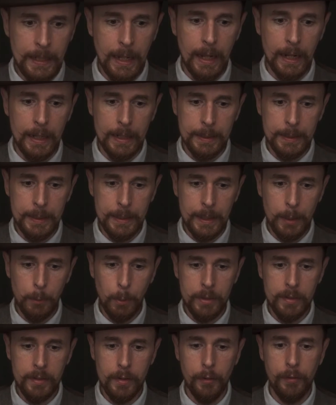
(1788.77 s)

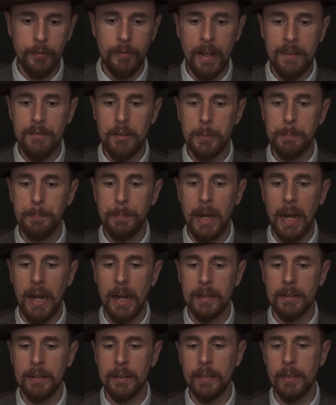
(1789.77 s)
What's your favorite
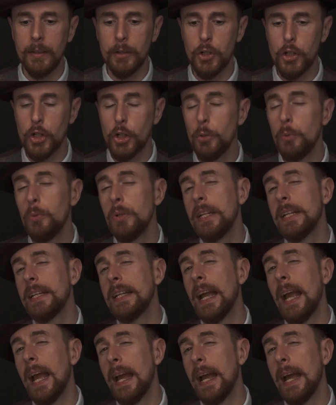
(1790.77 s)
part in the shooting,